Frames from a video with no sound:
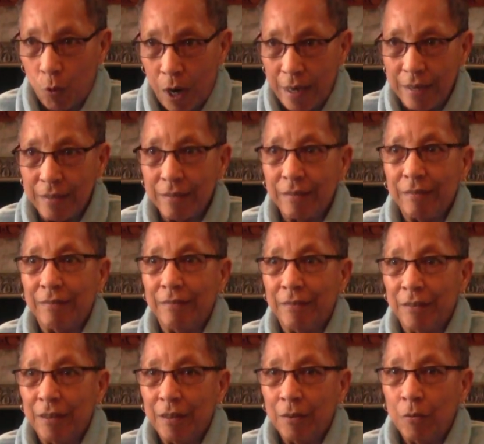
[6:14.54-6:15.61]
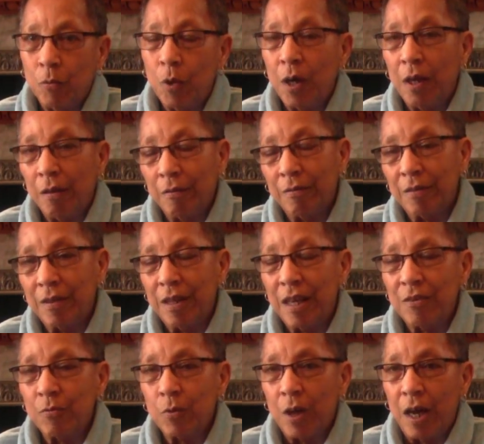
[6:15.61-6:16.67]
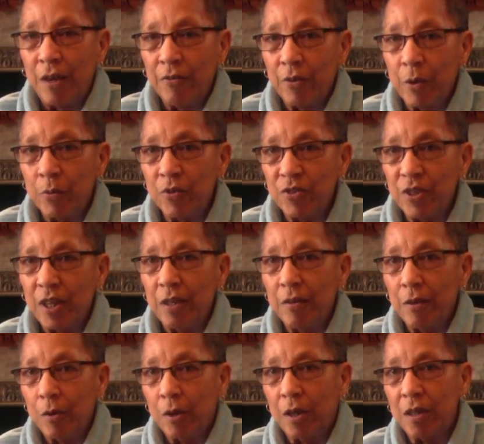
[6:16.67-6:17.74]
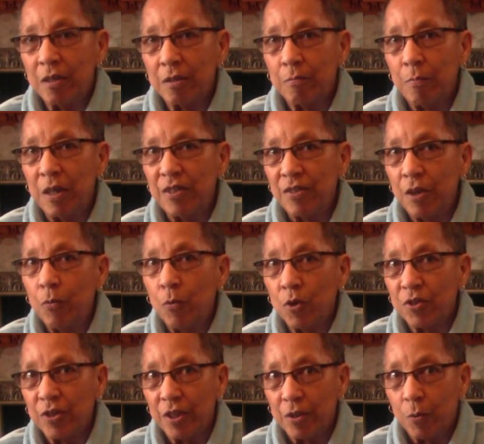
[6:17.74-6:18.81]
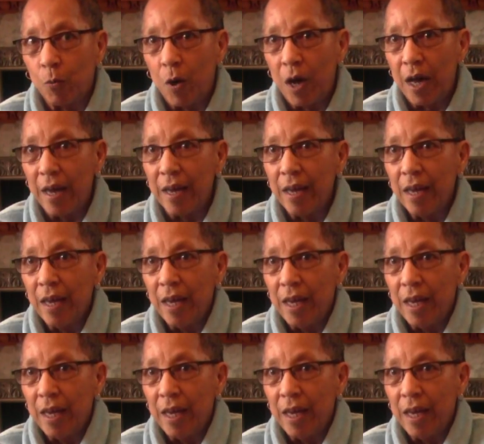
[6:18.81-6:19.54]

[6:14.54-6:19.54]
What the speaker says: Right. Well, that's what Andre was saying, because my son works at the Y,